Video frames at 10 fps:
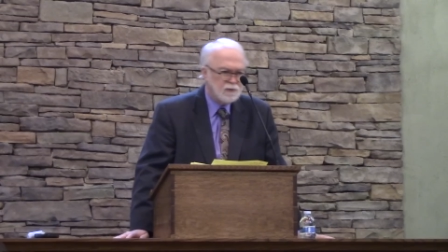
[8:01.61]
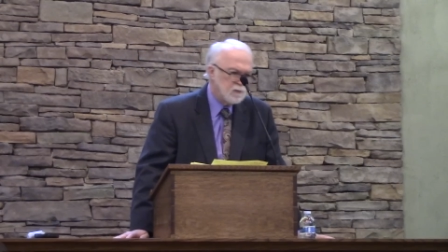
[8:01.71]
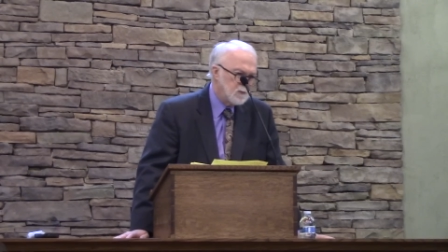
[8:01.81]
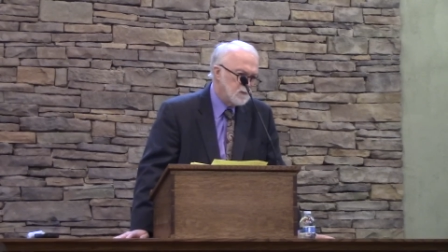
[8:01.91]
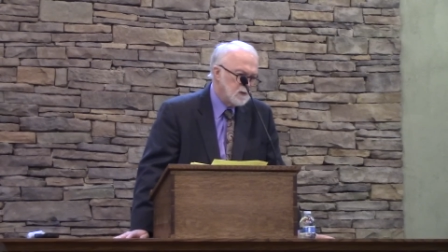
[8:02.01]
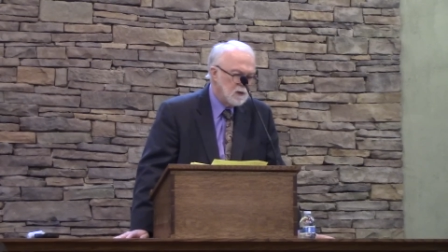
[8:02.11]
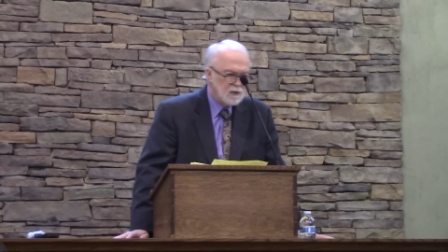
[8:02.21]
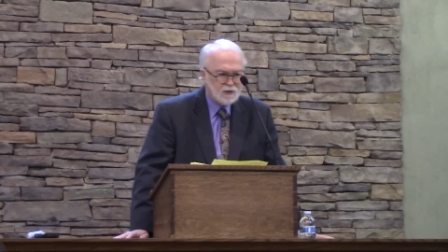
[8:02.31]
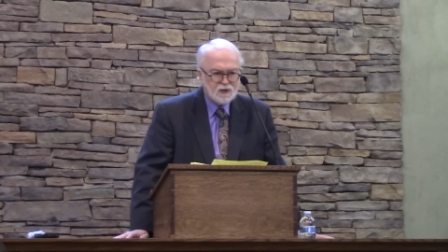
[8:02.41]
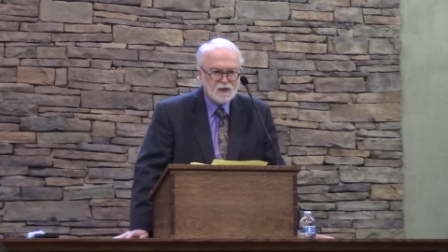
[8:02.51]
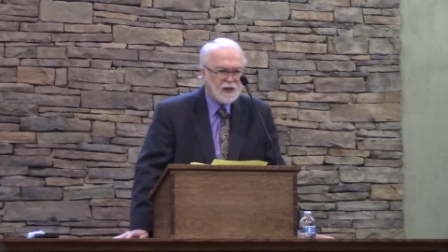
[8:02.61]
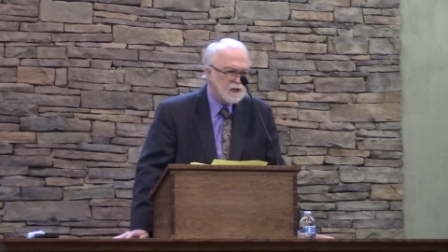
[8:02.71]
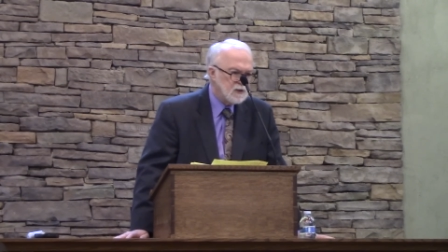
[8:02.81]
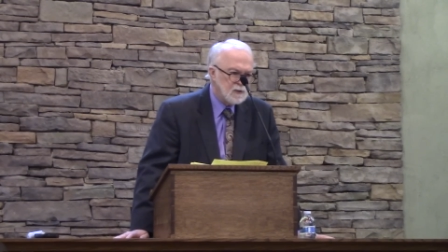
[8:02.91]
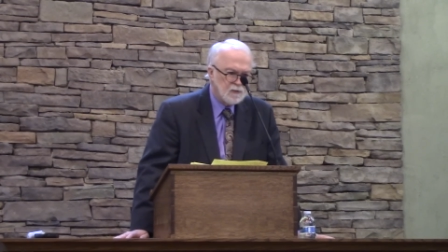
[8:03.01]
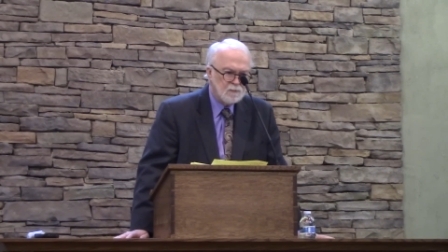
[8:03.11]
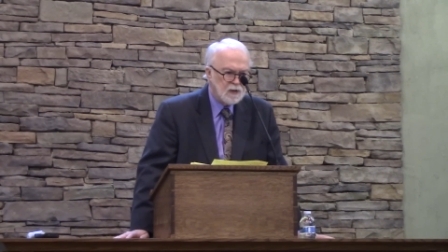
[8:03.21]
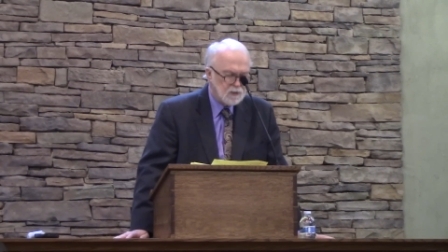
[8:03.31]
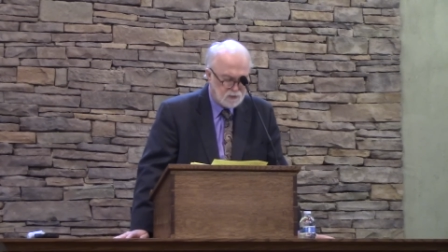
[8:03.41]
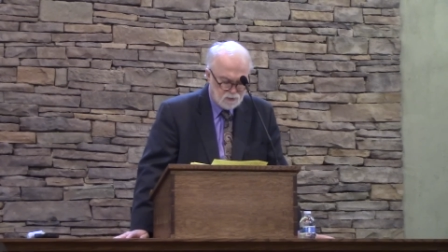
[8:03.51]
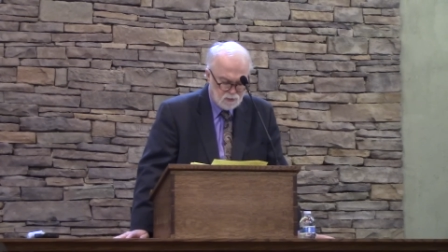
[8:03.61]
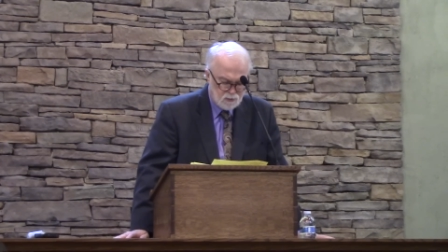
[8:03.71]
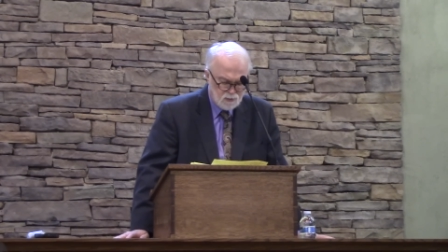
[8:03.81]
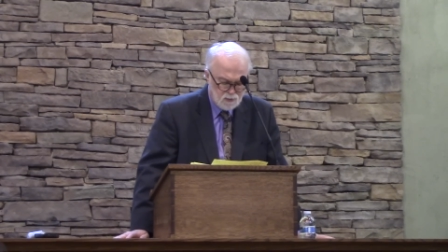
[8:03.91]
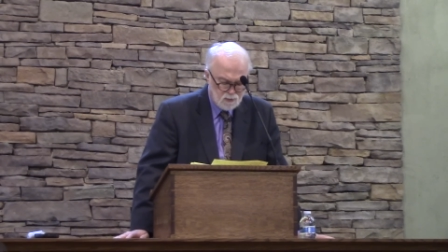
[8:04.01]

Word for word: of the status of the minister,